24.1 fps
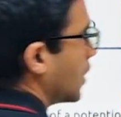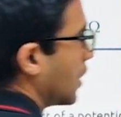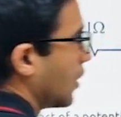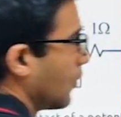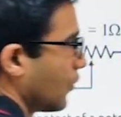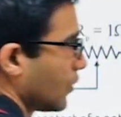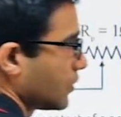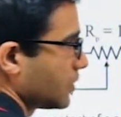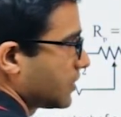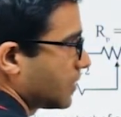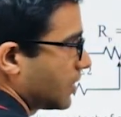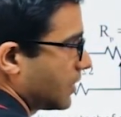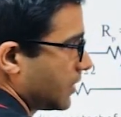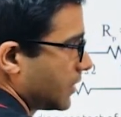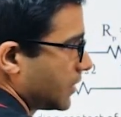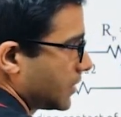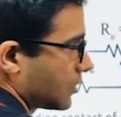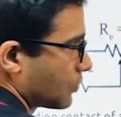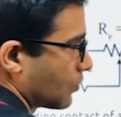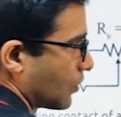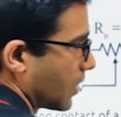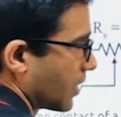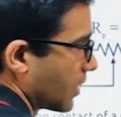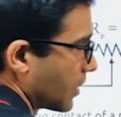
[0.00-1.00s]
If you see
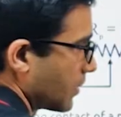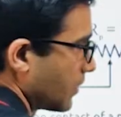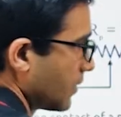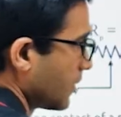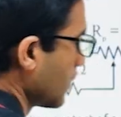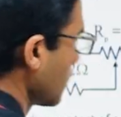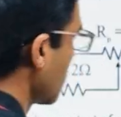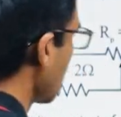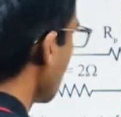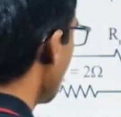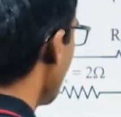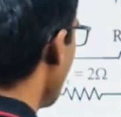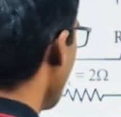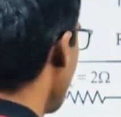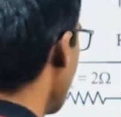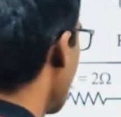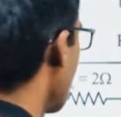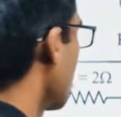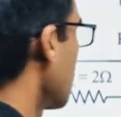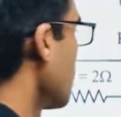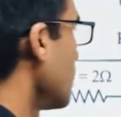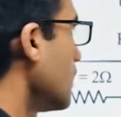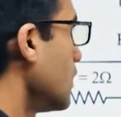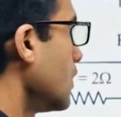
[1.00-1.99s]
this one
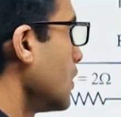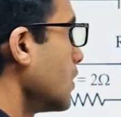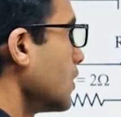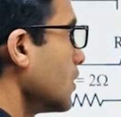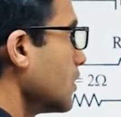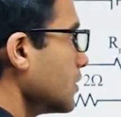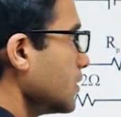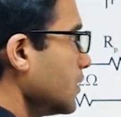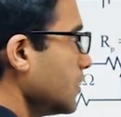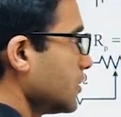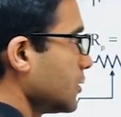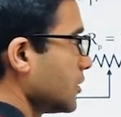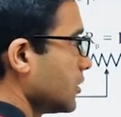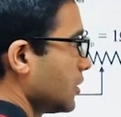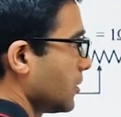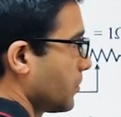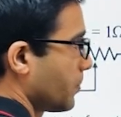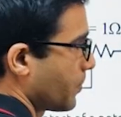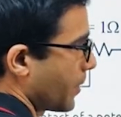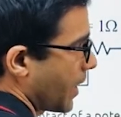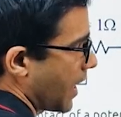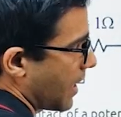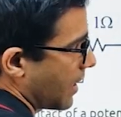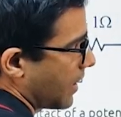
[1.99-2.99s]
here, this is a
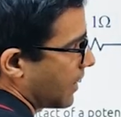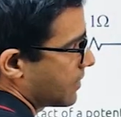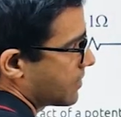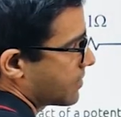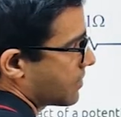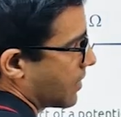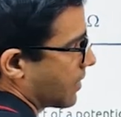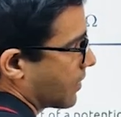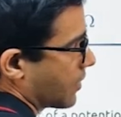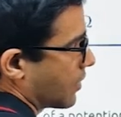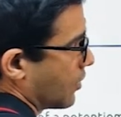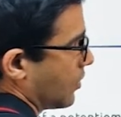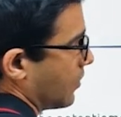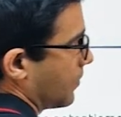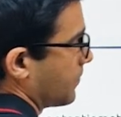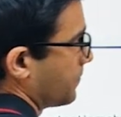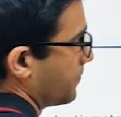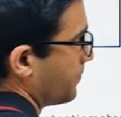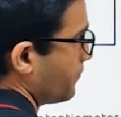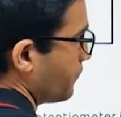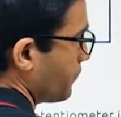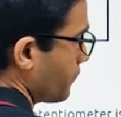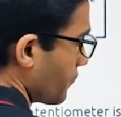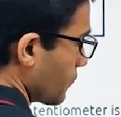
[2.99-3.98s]
parallel circuit.
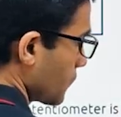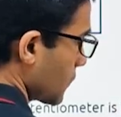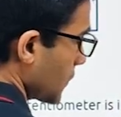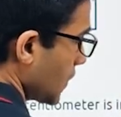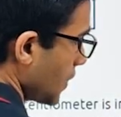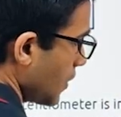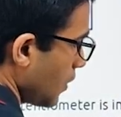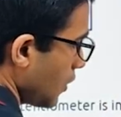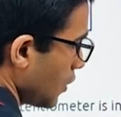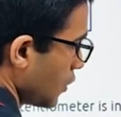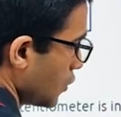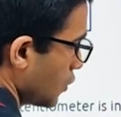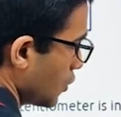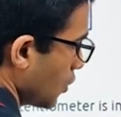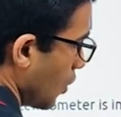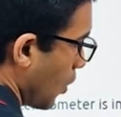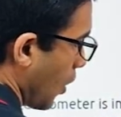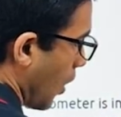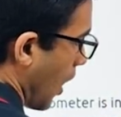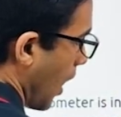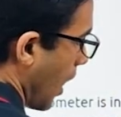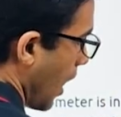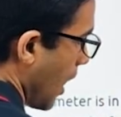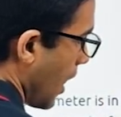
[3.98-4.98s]

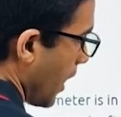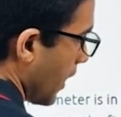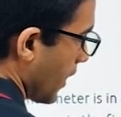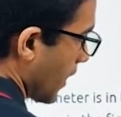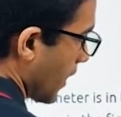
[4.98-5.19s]
So R